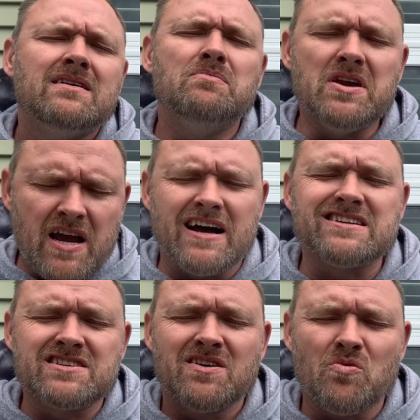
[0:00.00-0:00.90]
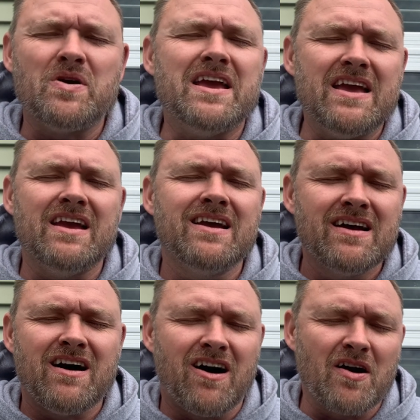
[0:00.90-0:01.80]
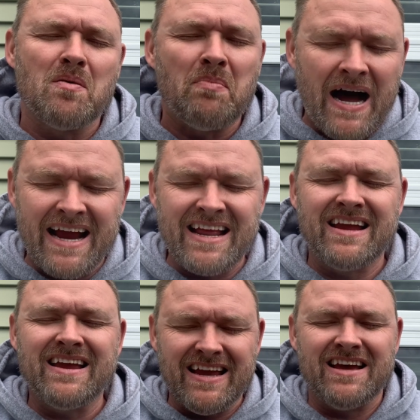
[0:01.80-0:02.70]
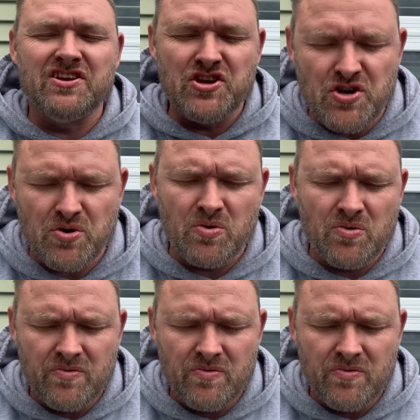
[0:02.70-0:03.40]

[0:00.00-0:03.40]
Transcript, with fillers: Because we are abiding in you.